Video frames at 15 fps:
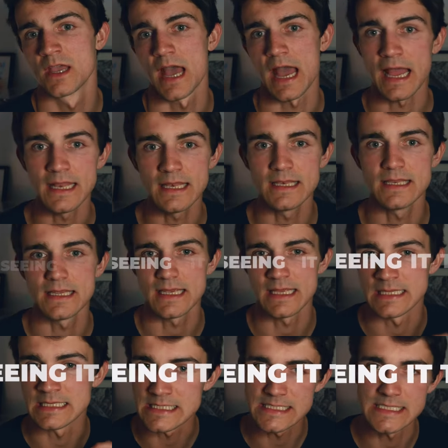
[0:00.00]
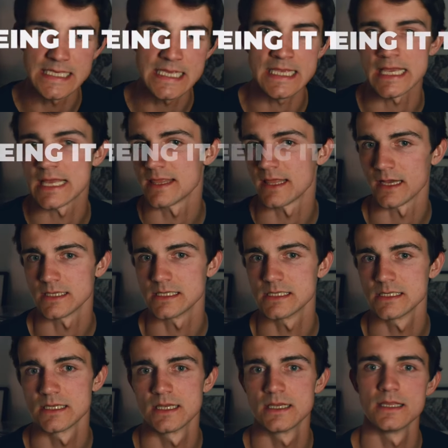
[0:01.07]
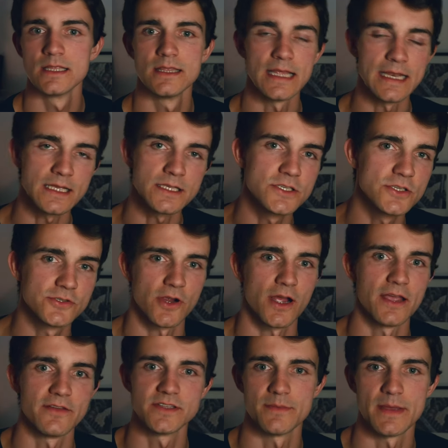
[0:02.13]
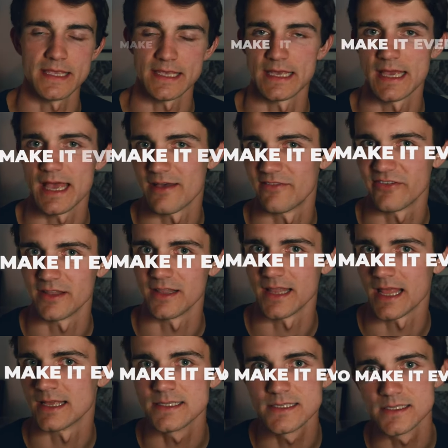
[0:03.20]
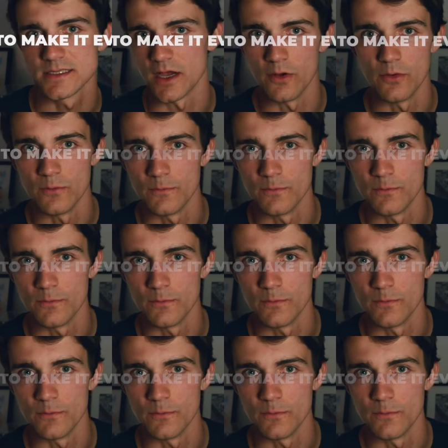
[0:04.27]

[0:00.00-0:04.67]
And in seeing it thus, let us strive to make it ever less so.